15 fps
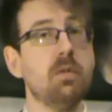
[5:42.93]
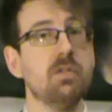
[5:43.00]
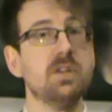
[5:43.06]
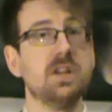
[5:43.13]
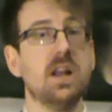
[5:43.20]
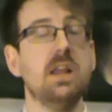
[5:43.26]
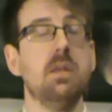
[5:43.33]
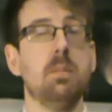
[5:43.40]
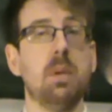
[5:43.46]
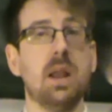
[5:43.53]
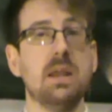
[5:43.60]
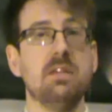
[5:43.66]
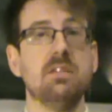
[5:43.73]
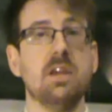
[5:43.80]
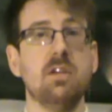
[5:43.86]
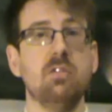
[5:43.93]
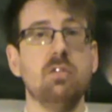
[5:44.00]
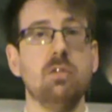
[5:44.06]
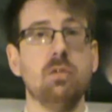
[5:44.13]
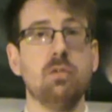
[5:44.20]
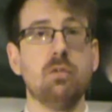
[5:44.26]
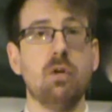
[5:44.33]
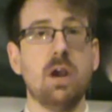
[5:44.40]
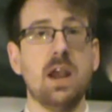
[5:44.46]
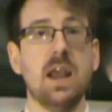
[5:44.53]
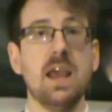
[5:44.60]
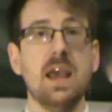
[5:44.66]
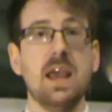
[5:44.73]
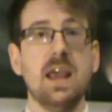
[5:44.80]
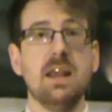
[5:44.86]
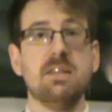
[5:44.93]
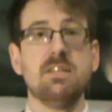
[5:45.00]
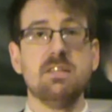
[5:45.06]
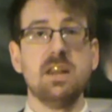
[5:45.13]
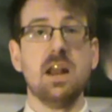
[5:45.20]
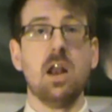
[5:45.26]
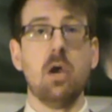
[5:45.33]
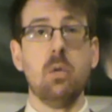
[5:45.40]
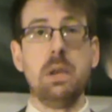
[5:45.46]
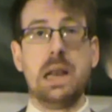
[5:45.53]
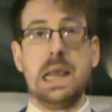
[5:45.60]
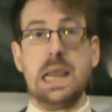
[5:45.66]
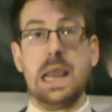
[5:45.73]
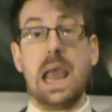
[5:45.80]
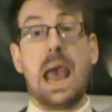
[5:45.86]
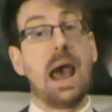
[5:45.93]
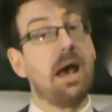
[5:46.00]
Obviously, the PlayStation 3 is still only,